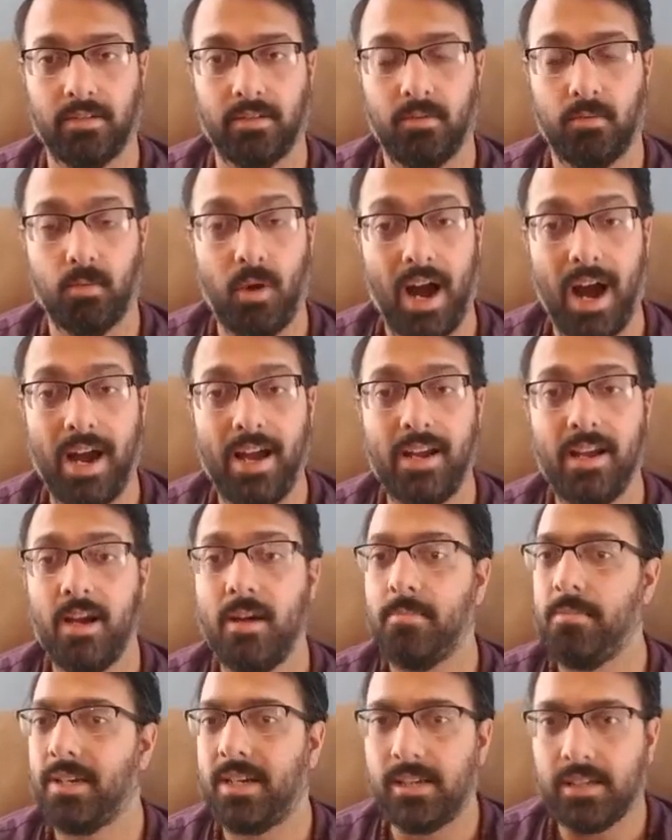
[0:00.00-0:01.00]
Why?
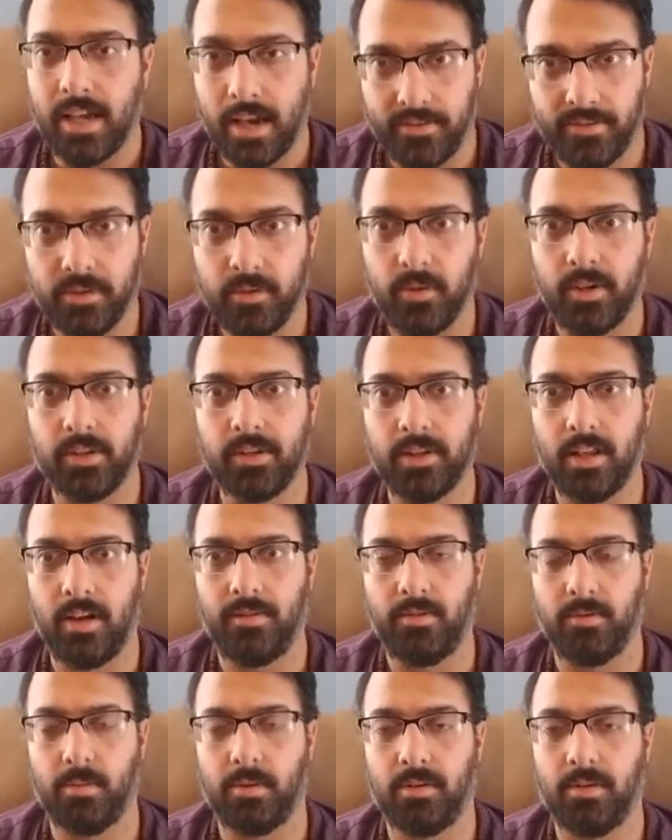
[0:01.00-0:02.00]
Because everyone's
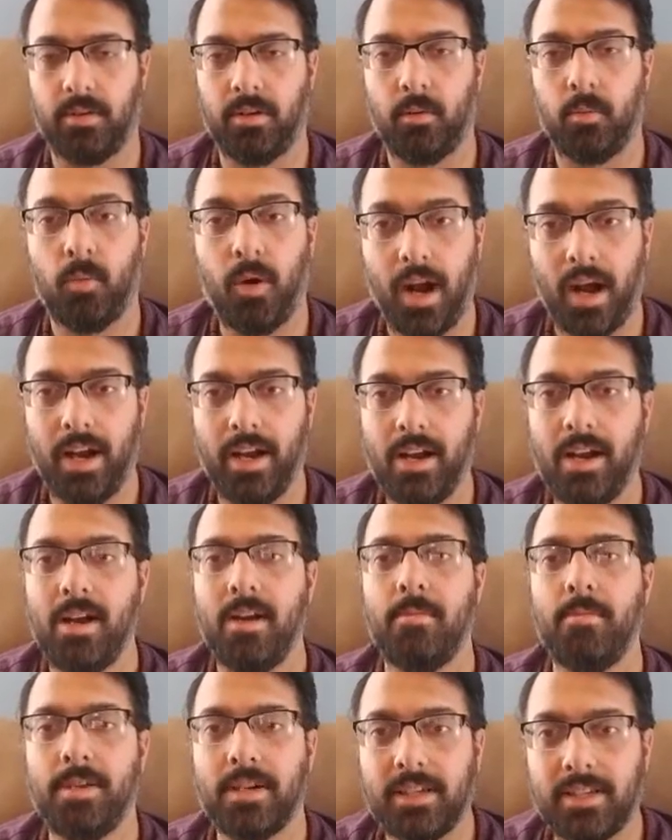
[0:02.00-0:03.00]
lovable. Why?
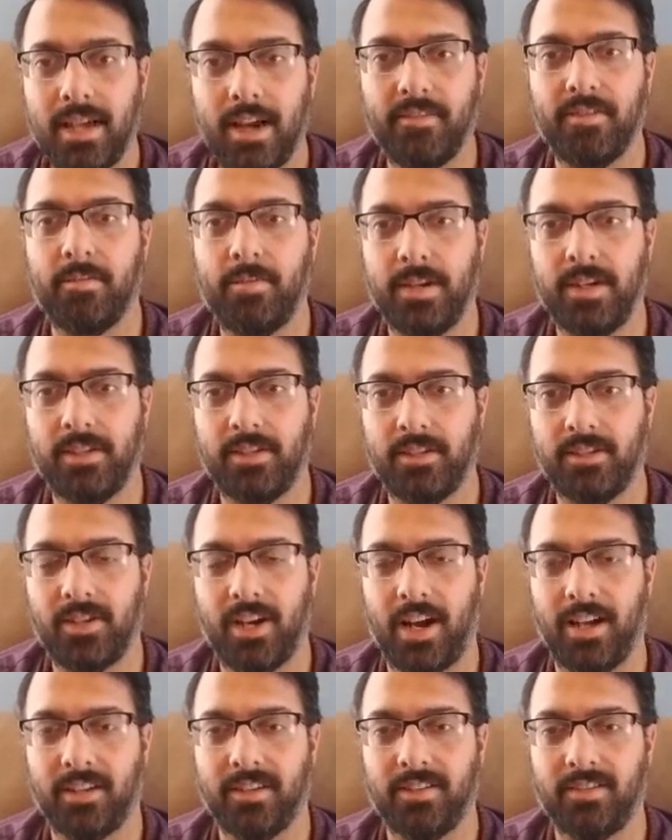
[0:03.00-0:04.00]
Because everybody's a
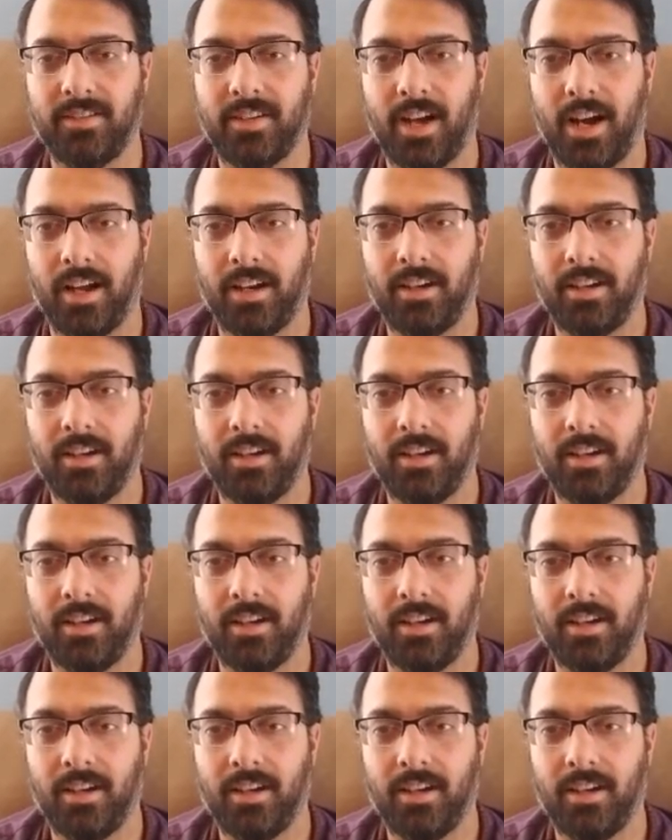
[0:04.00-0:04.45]
child of God.